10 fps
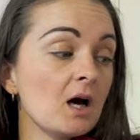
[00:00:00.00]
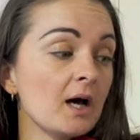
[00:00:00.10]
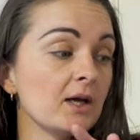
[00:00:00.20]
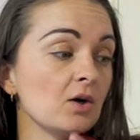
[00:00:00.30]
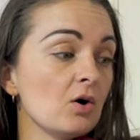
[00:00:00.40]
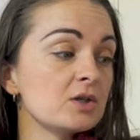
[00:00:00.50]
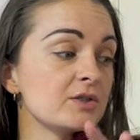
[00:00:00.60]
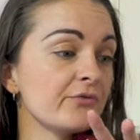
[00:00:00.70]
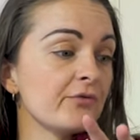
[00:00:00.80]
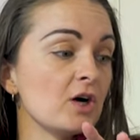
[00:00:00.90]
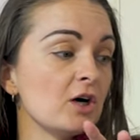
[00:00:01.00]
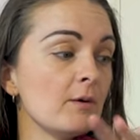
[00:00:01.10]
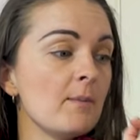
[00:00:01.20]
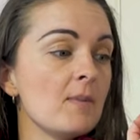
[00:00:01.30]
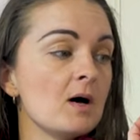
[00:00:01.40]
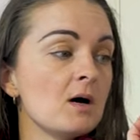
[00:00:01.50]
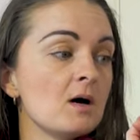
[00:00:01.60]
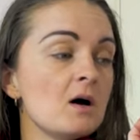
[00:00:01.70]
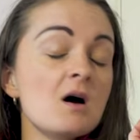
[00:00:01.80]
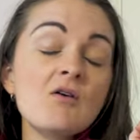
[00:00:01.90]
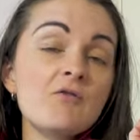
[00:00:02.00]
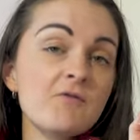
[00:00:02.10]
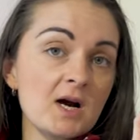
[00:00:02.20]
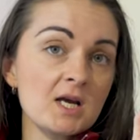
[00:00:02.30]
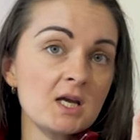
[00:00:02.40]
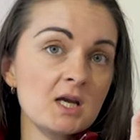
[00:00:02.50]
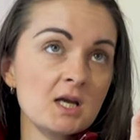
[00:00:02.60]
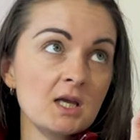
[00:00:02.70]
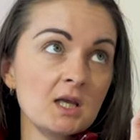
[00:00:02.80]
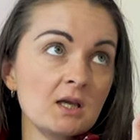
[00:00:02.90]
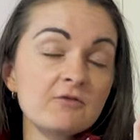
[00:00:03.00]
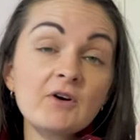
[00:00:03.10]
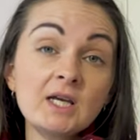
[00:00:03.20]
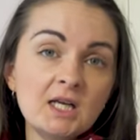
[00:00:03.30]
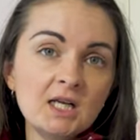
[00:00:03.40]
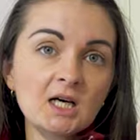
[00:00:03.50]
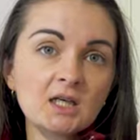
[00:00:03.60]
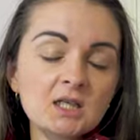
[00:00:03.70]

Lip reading: I got from Funkita.